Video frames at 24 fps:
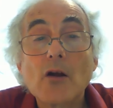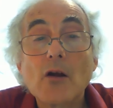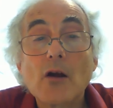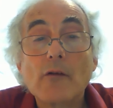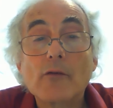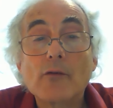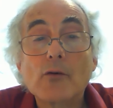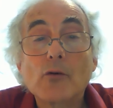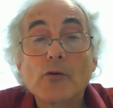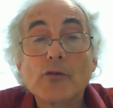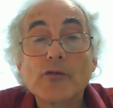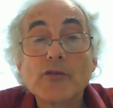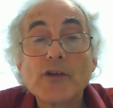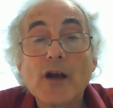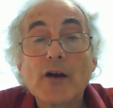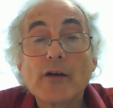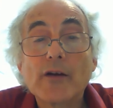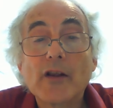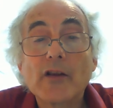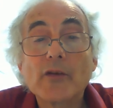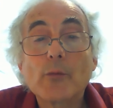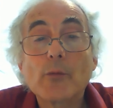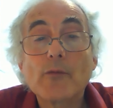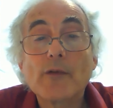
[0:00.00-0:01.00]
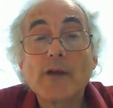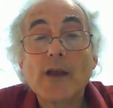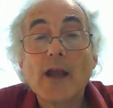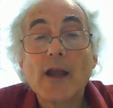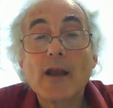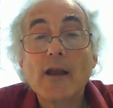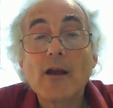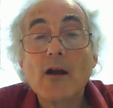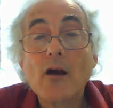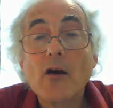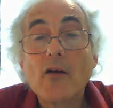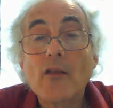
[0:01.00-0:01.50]
Of course, nowadays with
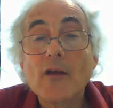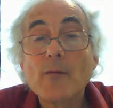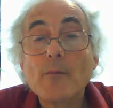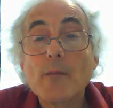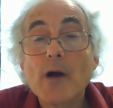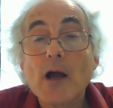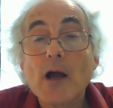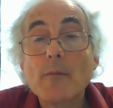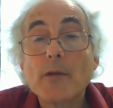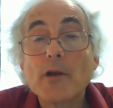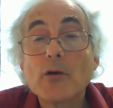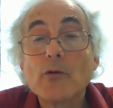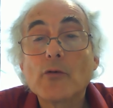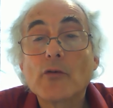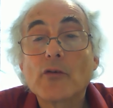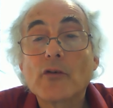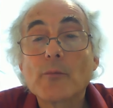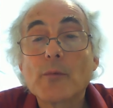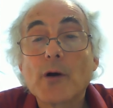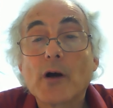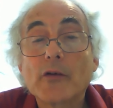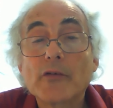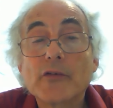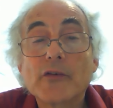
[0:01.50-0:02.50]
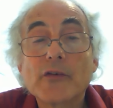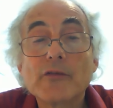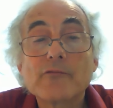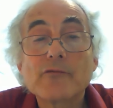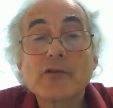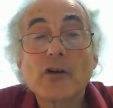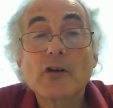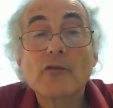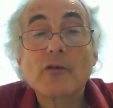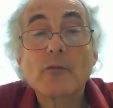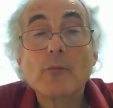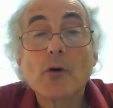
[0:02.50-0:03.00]
VAR, that might be who's the bastard in
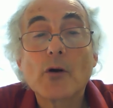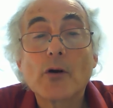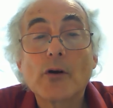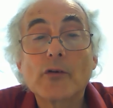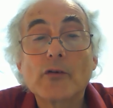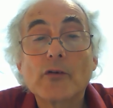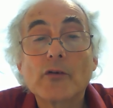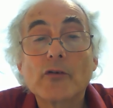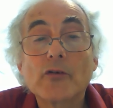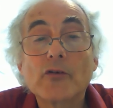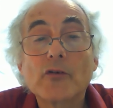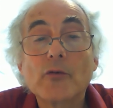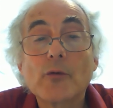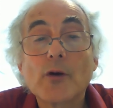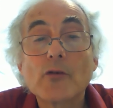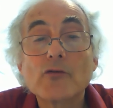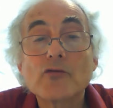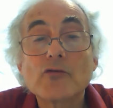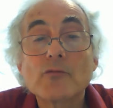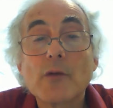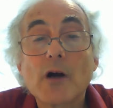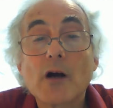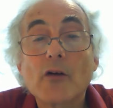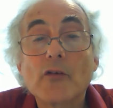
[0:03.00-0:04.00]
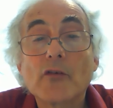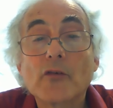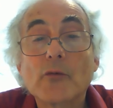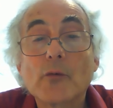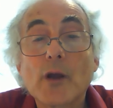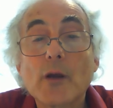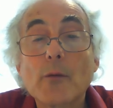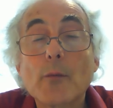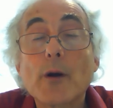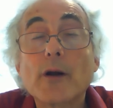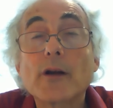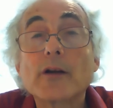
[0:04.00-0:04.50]
front of a monitor 200 miles
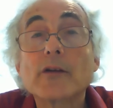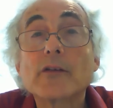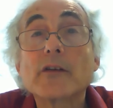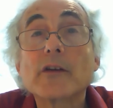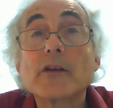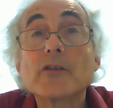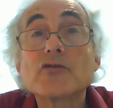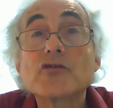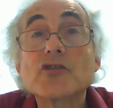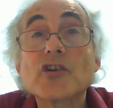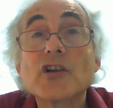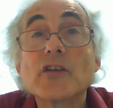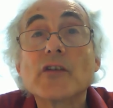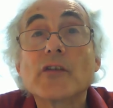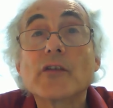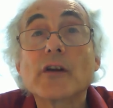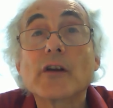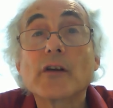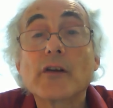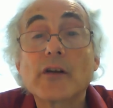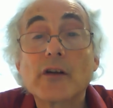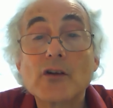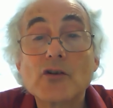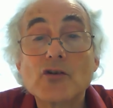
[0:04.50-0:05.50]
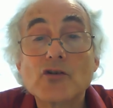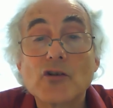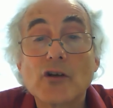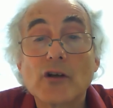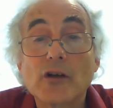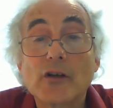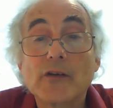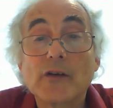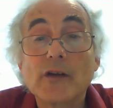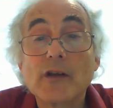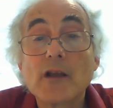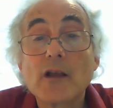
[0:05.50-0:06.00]
away wearing jeans and a
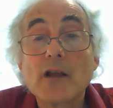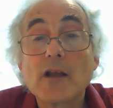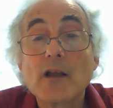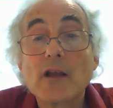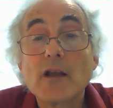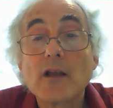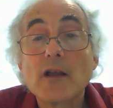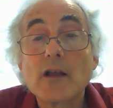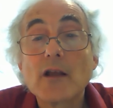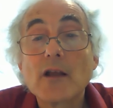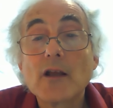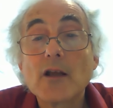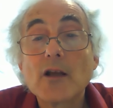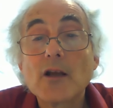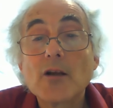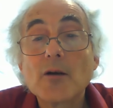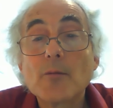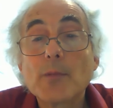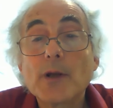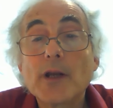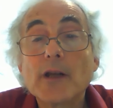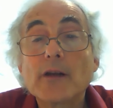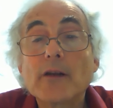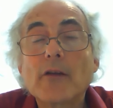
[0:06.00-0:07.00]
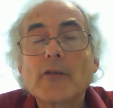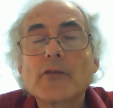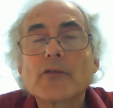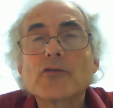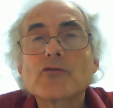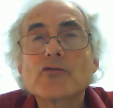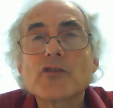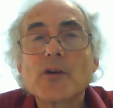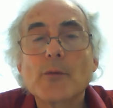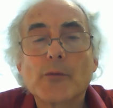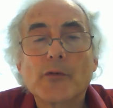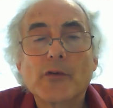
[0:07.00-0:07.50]
t-shirt, but it doesn't
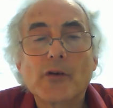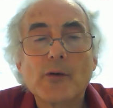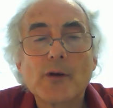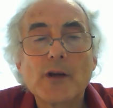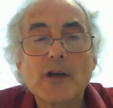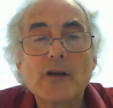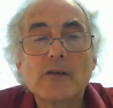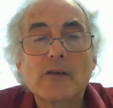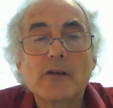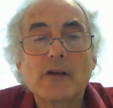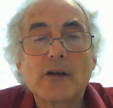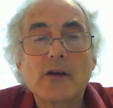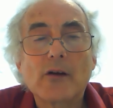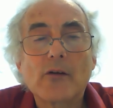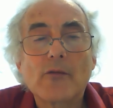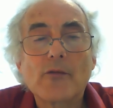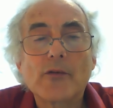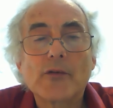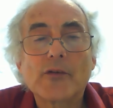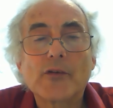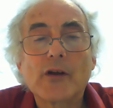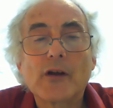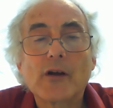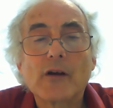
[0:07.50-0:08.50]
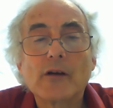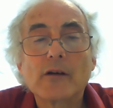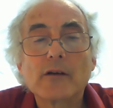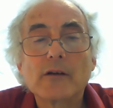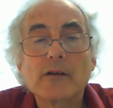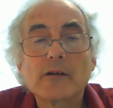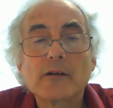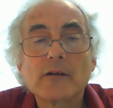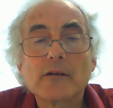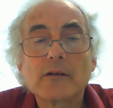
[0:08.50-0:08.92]
trip so easily off the tongue.